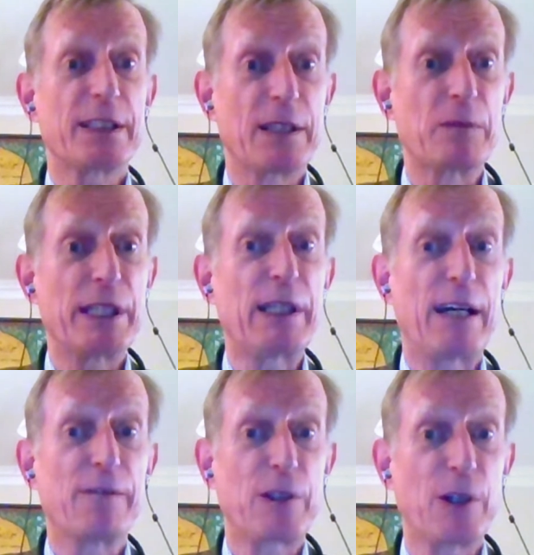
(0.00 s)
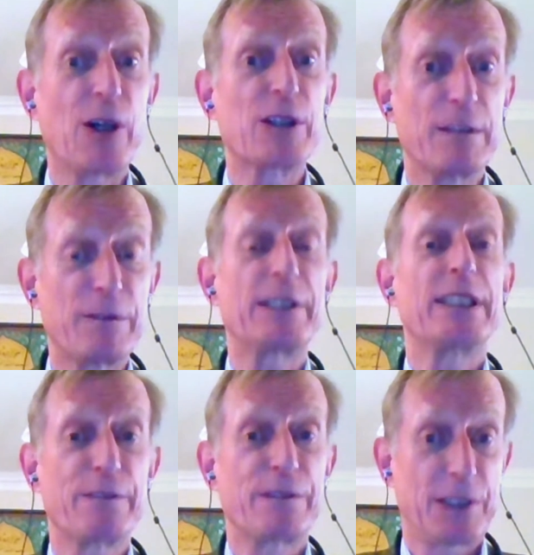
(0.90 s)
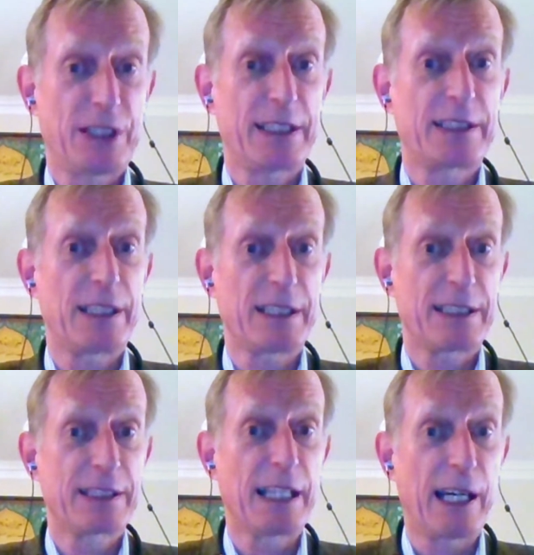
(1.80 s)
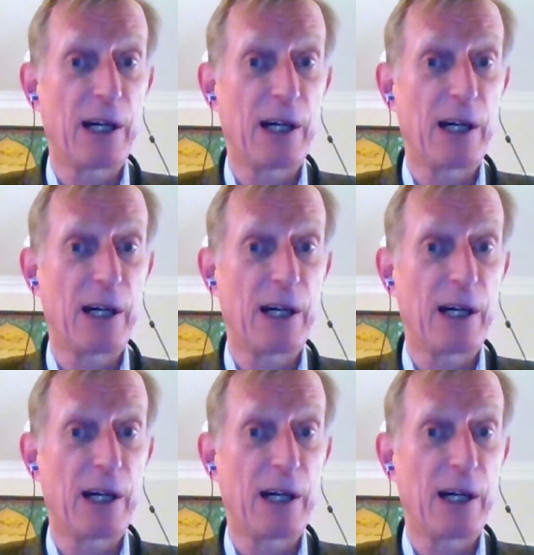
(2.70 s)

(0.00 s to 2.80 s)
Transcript: That we have got a very different zeitgeist